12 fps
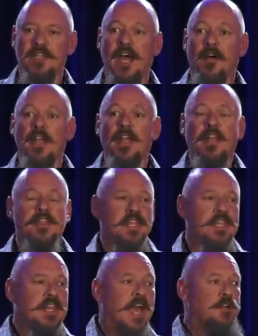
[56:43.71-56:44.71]
Now,
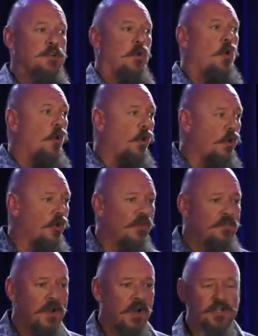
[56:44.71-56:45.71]
the natural order
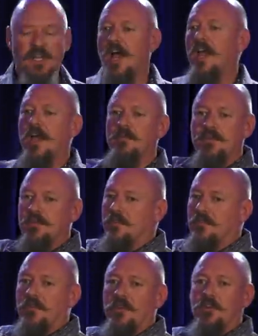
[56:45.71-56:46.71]
of marriage, I absolutely
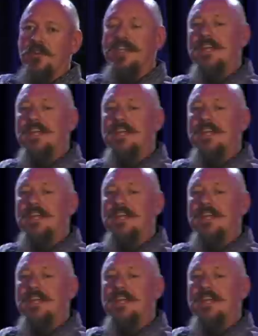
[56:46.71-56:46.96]
fully agree.